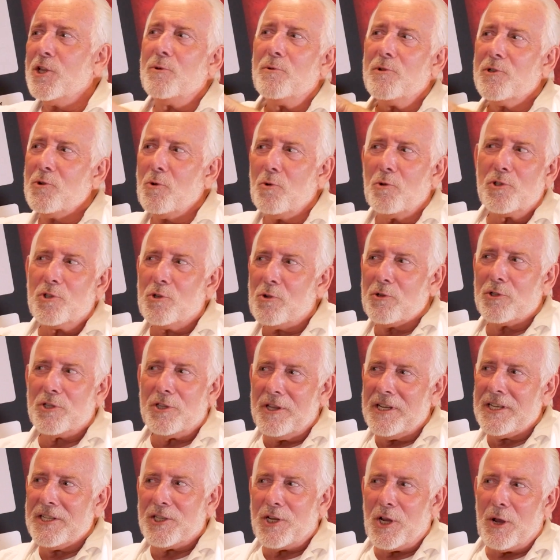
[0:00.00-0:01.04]
there was all sorts of
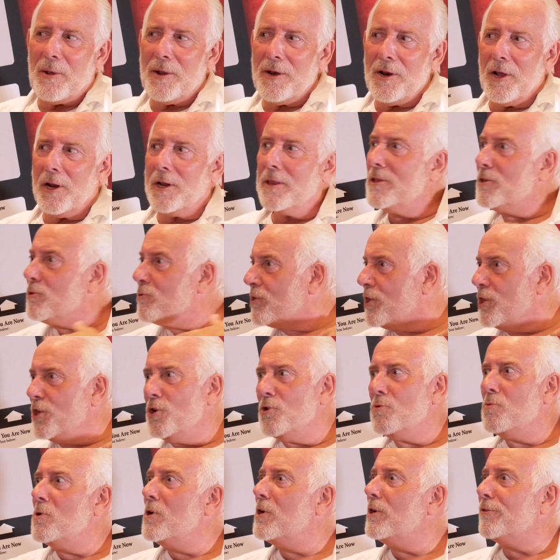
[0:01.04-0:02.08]
things going on. And this was a
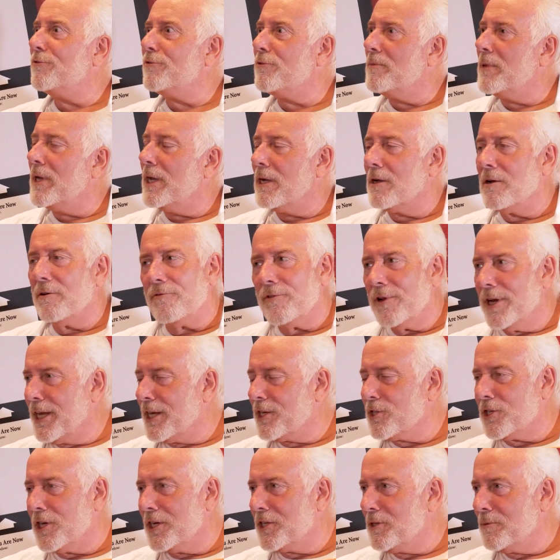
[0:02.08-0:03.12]
new world for me. I got very
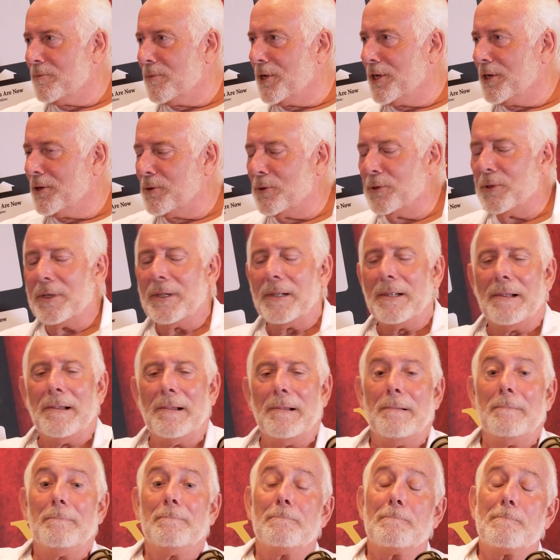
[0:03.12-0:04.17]
excited by it all.
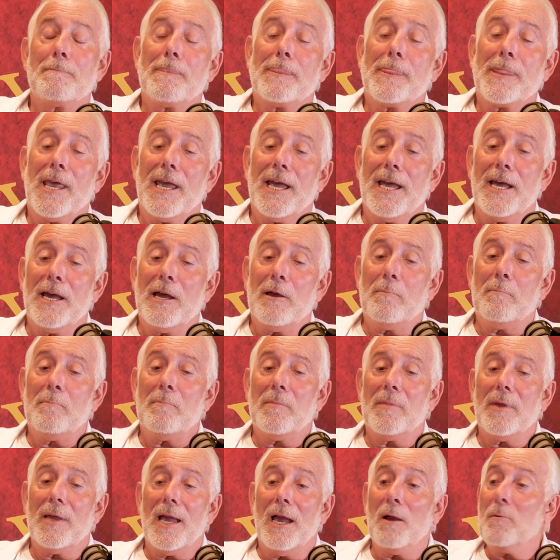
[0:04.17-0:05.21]

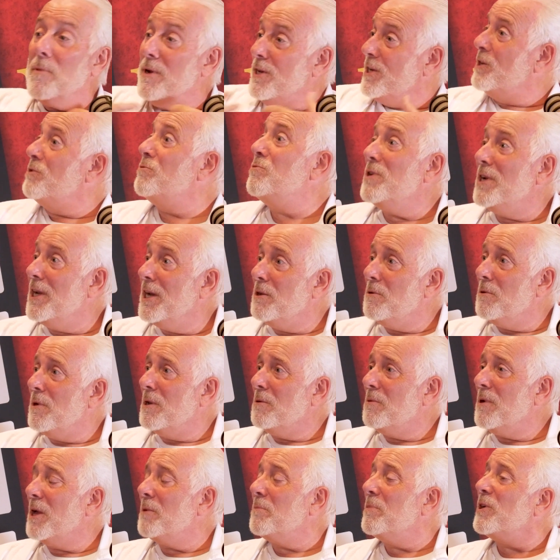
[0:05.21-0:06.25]
And we did really, really
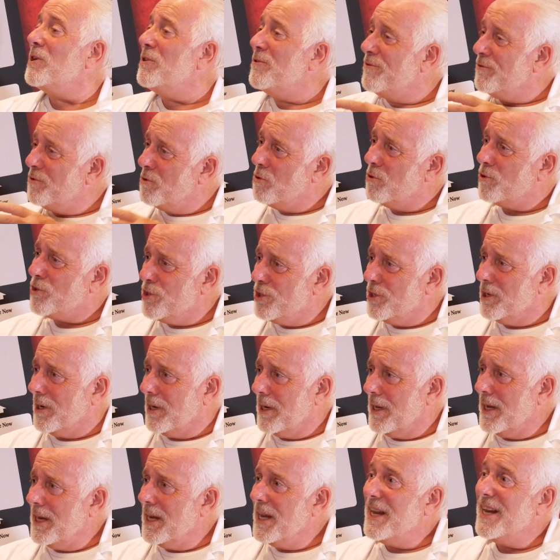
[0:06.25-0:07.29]
well. But
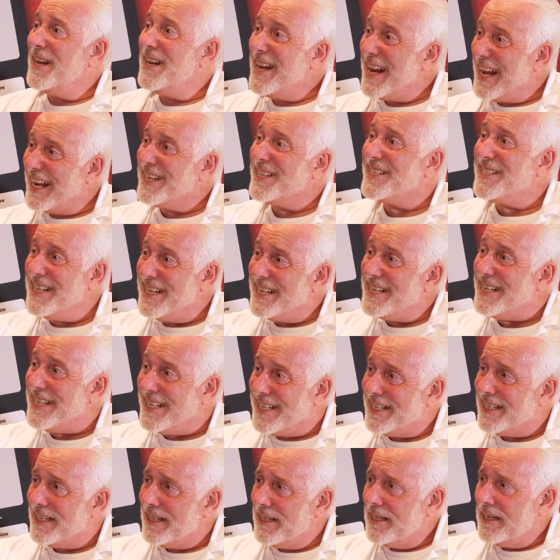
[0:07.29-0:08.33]
unfortunately, Next
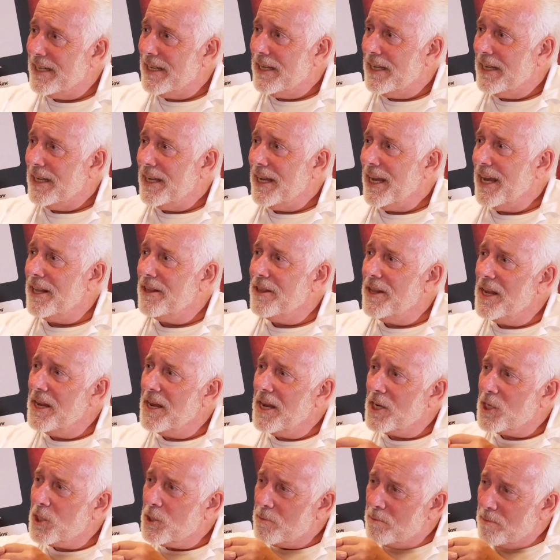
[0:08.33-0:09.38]
didn't. And they
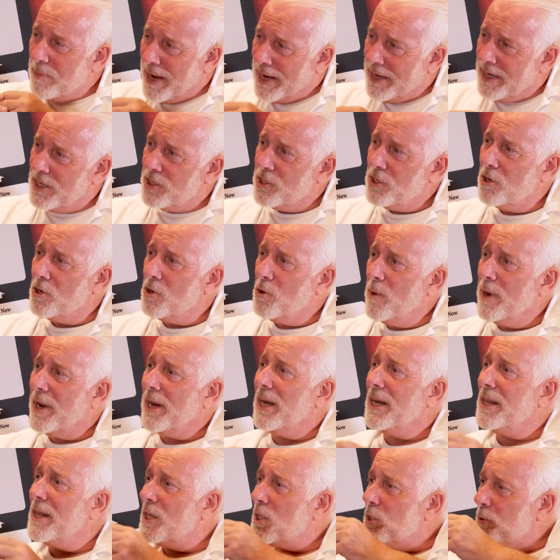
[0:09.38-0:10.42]
expanded so
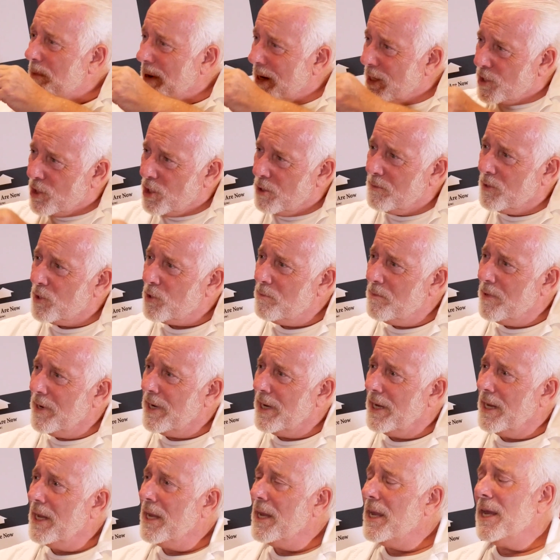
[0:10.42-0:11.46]
quickly and they spent so much
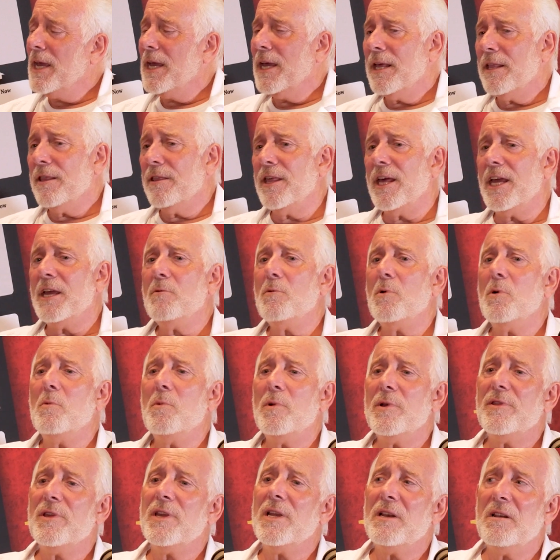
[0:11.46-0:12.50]
money, they were
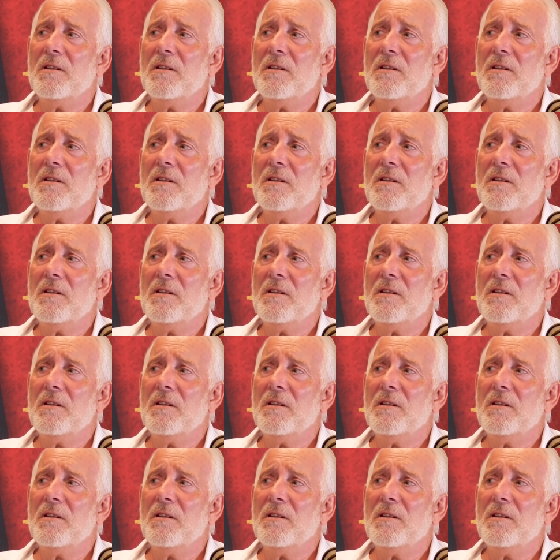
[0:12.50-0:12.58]
within...